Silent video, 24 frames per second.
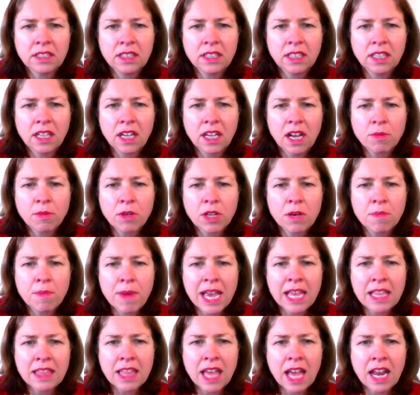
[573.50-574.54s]
I'm going to
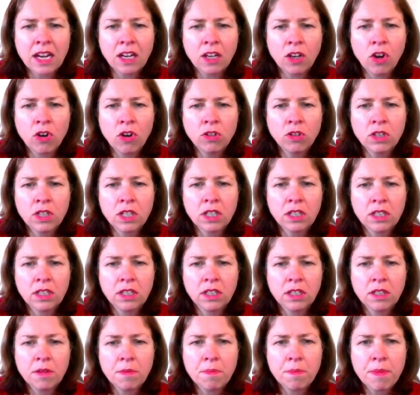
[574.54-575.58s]
make that log
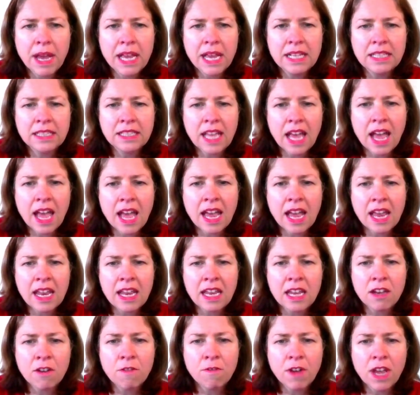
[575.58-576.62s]
base a
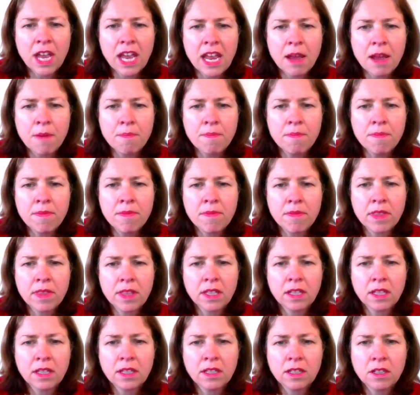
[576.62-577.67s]
of m
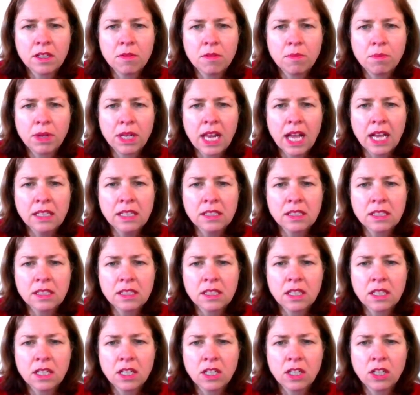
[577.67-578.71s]
plus
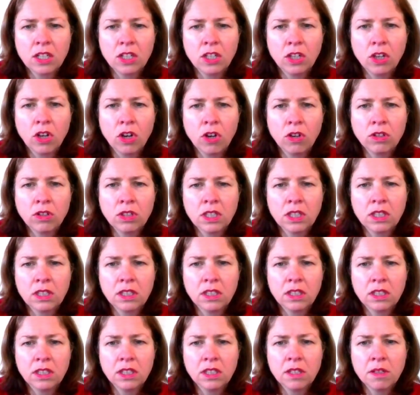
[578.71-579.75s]
log
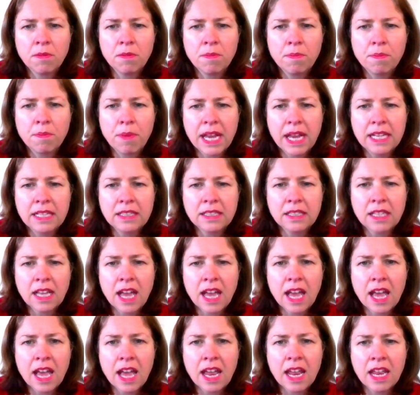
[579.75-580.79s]
base
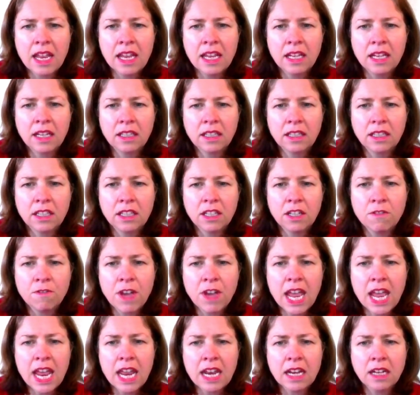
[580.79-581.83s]
a of
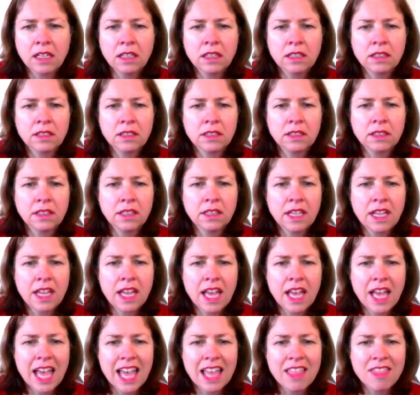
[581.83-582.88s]
n.
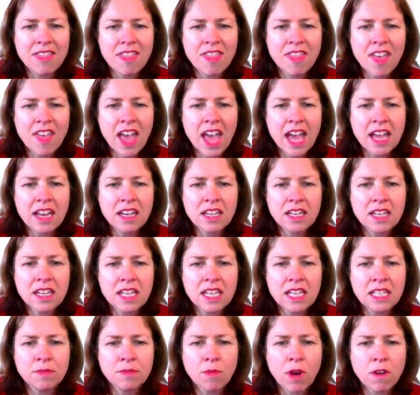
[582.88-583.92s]
And that
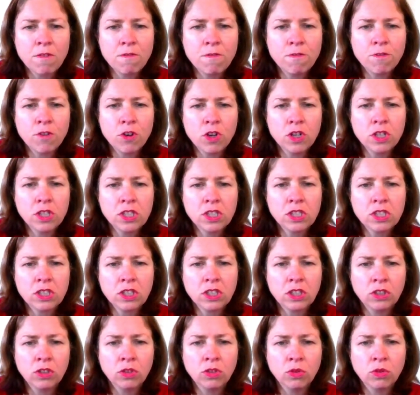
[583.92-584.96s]
is my first
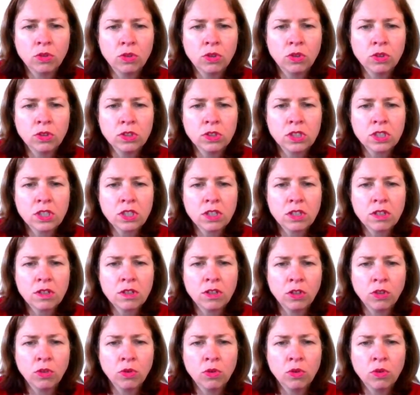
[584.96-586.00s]
laws
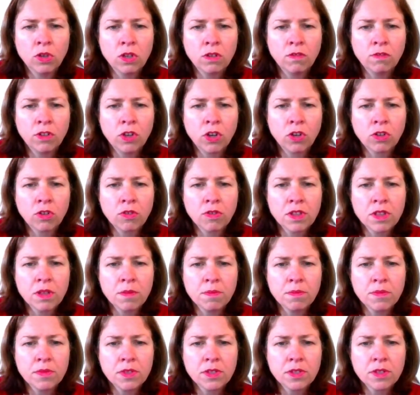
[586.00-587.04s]
law of
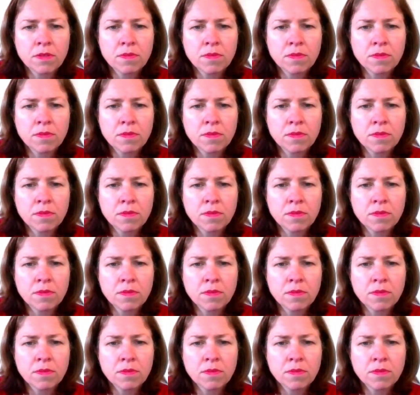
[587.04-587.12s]
logarithms.